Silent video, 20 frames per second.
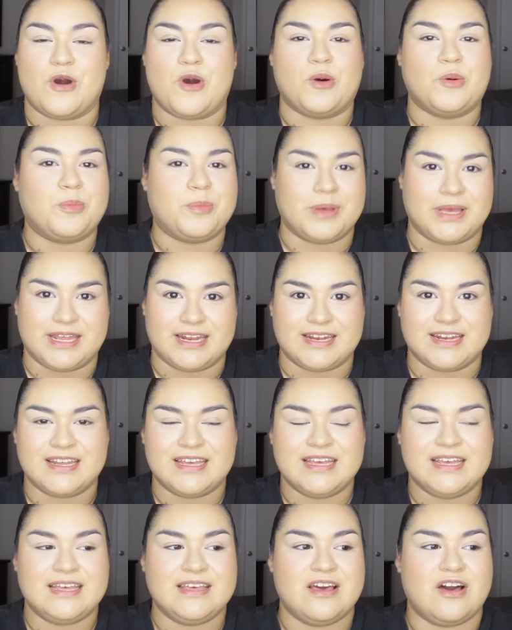open
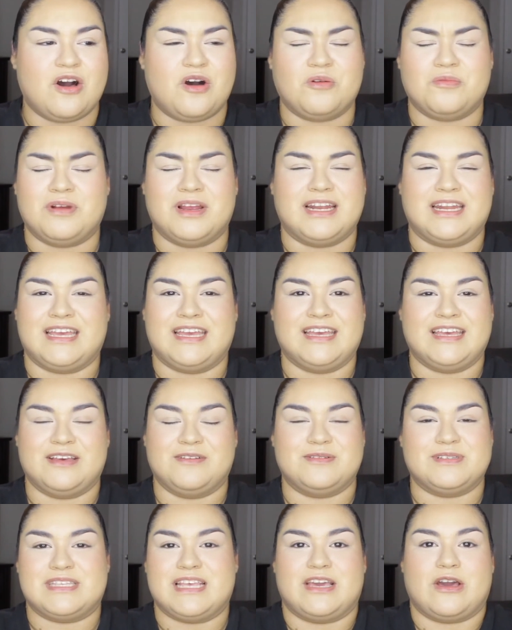already. It
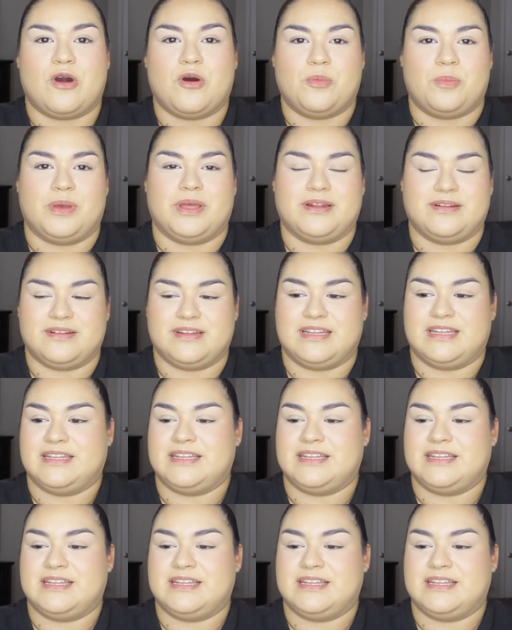was like open.